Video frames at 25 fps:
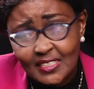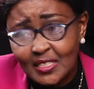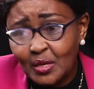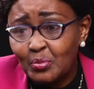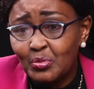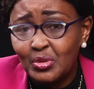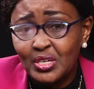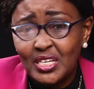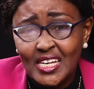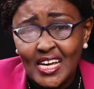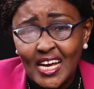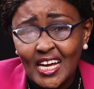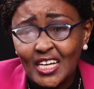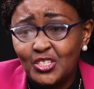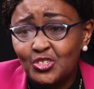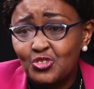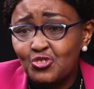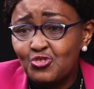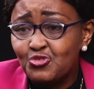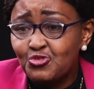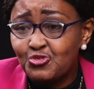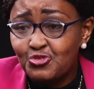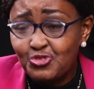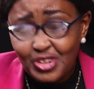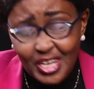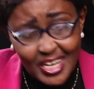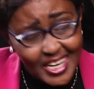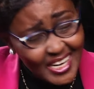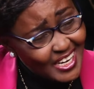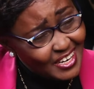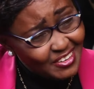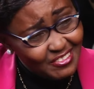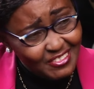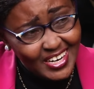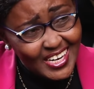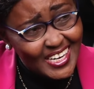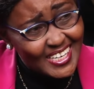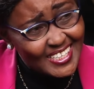Somebody had to really,
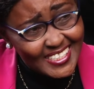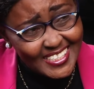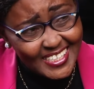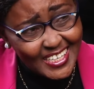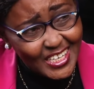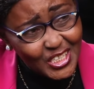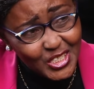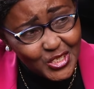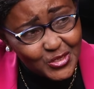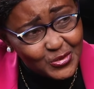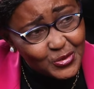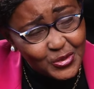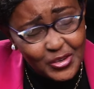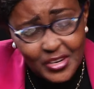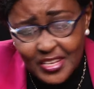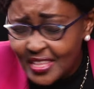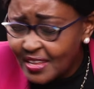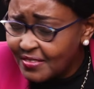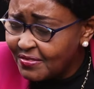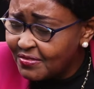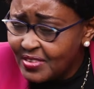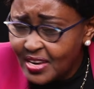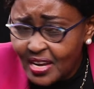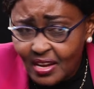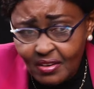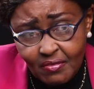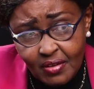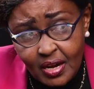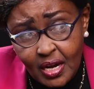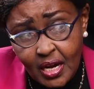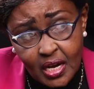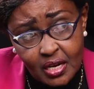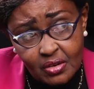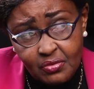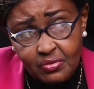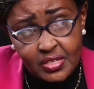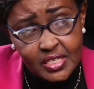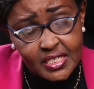really search for it. They've never
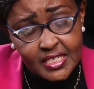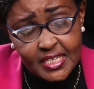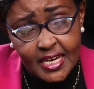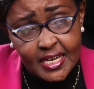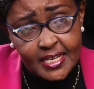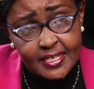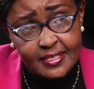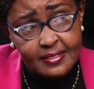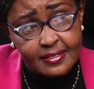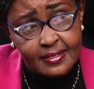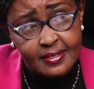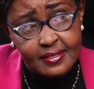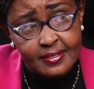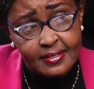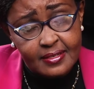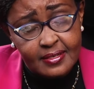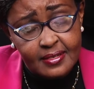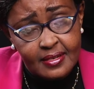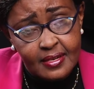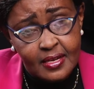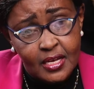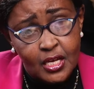advertised it.